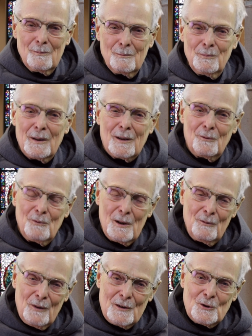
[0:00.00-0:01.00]
But
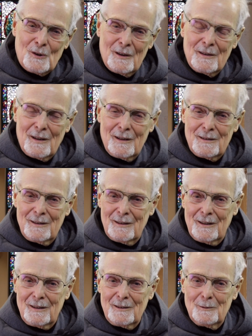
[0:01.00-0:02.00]
eventually I
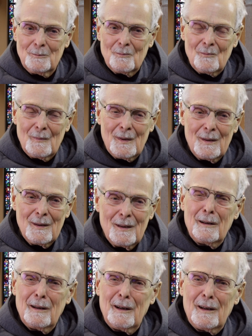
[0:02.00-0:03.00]
did.
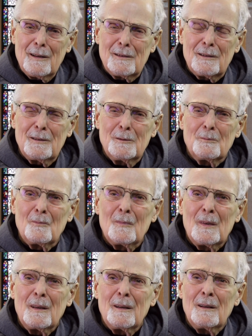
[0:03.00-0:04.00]
I had
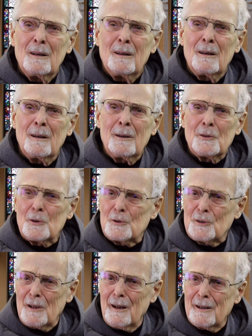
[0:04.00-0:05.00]
other
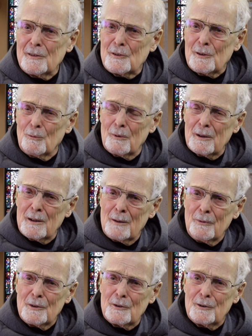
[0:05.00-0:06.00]
signs that were
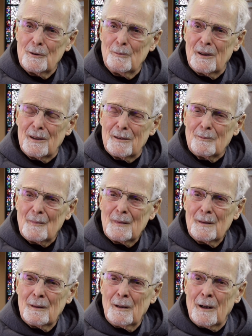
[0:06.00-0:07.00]
given to me.
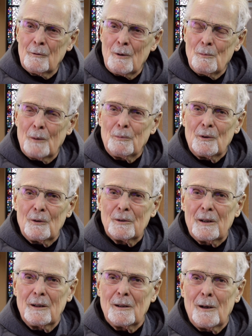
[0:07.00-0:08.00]
I remember
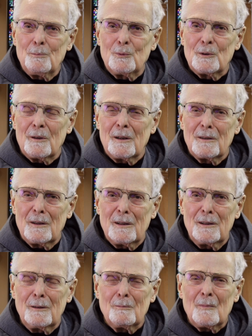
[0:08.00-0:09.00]
looking up during
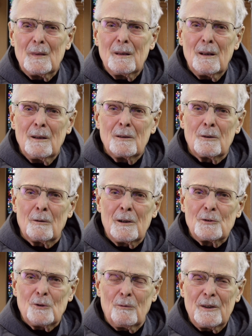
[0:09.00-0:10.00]
the
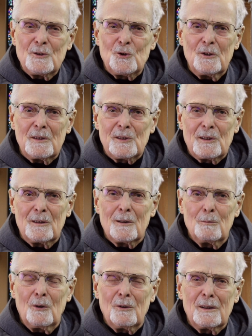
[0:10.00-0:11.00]
graduation
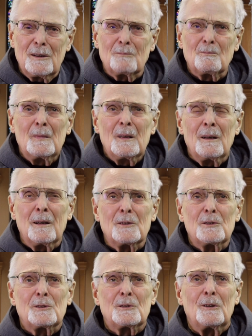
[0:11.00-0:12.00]
ceremony
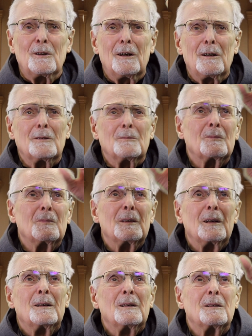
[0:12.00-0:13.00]
and saw,
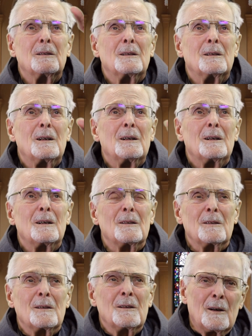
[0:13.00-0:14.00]

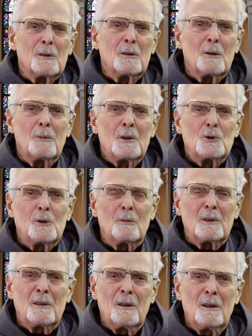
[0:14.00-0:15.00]
I don't know what you
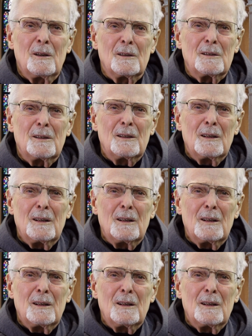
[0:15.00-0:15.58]
would call it,